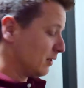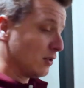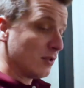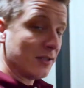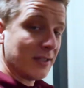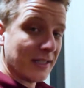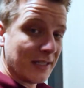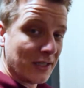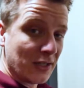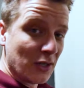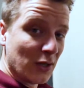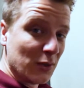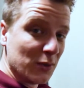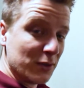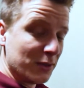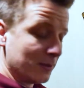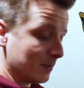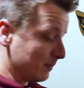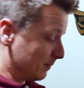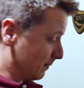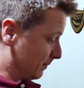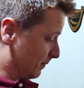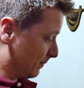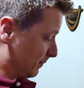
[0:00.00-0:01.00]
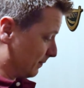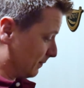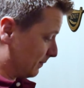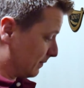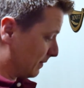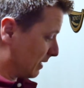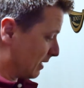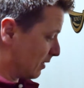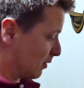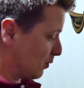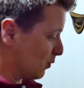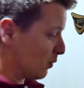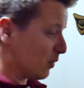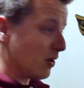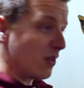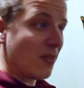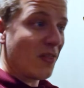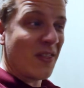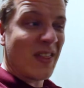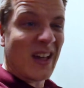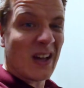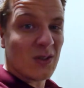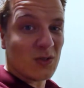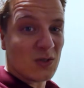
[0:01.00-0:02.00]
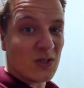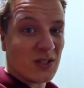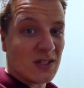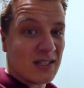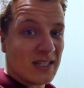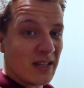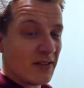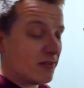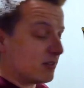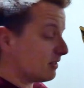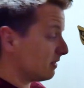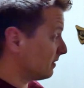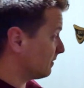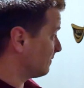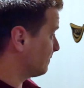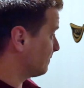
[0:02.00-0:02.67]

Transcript: You see the code? 1007.